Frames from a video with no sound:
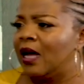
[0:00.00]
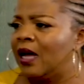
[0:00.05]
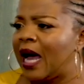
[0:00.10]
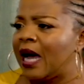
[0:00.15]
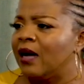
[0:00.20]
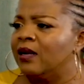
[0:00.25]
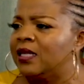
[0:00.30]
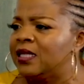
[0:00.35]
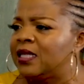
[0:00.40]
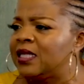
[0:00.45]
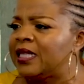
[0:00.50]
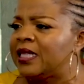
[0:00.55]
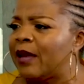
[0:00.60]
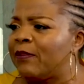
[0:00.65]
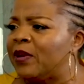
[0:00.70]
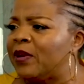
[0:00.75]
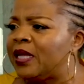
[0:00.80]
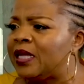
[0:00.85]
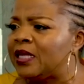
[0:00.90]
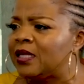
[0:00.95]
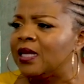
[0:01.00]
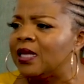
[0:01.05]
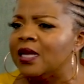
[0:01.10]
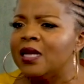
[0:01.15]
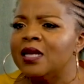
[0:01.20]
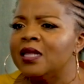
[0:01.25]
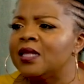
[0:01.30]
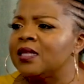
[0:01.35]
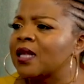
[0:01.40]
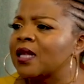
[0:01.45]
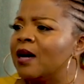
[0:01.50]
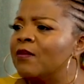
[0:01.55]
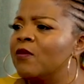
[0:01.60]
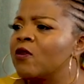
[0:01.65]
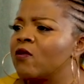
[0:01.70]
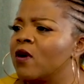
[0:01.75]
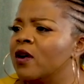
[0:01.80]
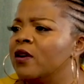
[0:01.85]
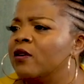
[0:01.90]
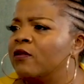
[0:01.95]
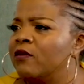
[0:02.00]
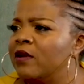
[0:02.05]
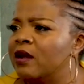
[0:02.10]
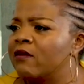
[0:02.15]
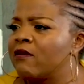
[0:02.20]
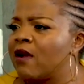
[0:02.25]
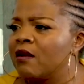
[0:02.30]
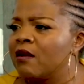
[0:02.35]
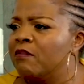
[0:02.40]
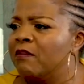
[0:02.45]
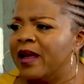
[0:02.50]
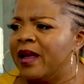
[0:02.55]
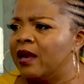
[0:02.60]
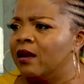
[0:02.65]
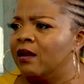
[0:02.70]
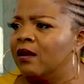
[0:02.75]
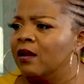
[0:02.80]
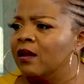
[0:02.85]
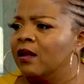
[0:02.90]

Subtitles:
How does this happen, this camaraderie around men?